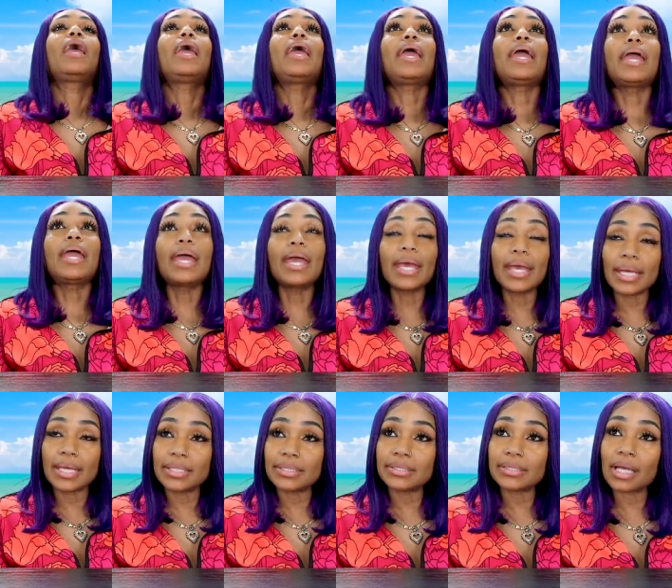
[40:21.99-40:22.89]

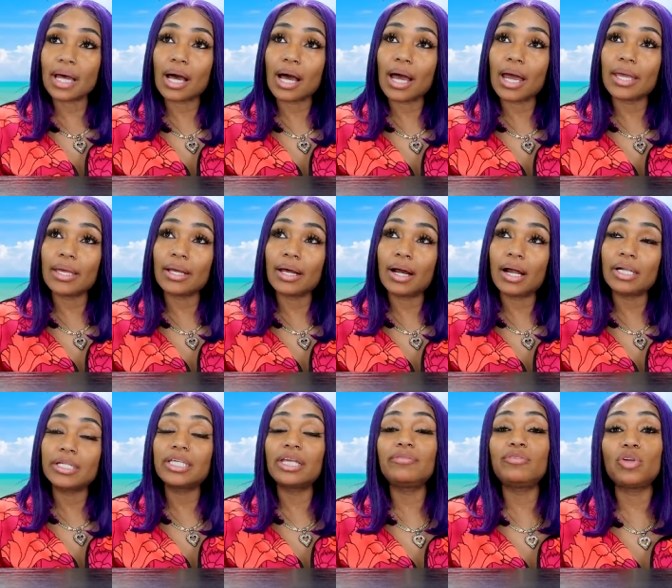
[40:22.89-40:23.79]
And I
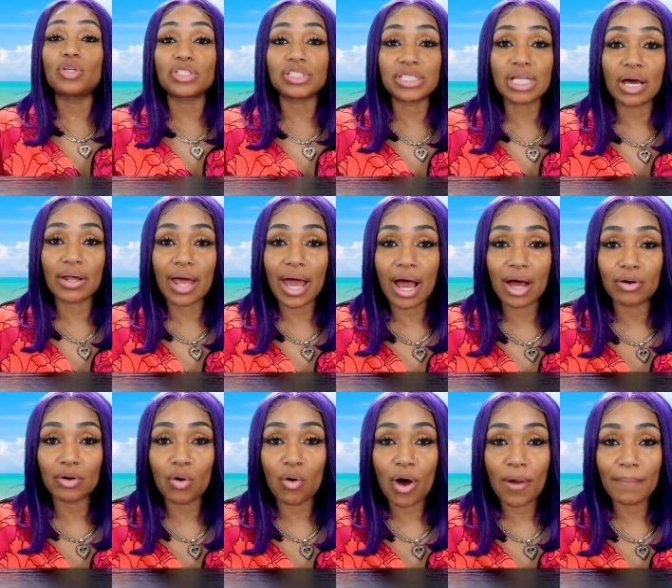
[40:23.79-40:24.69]
uh, give you a shout
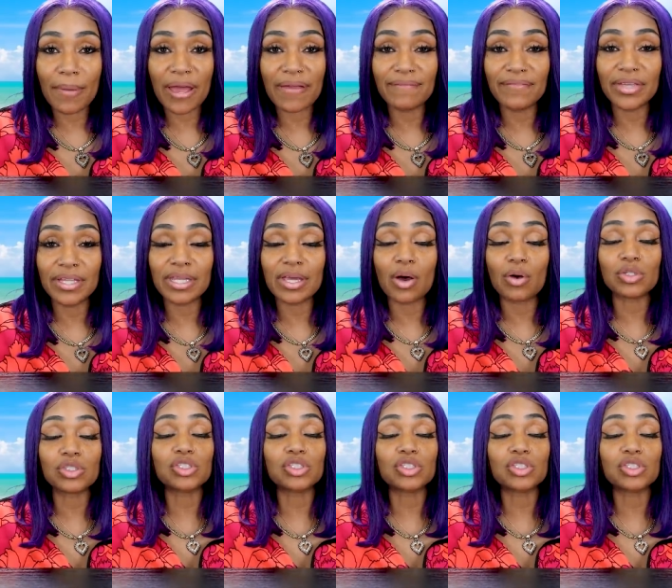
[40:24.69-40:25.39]
out on my video.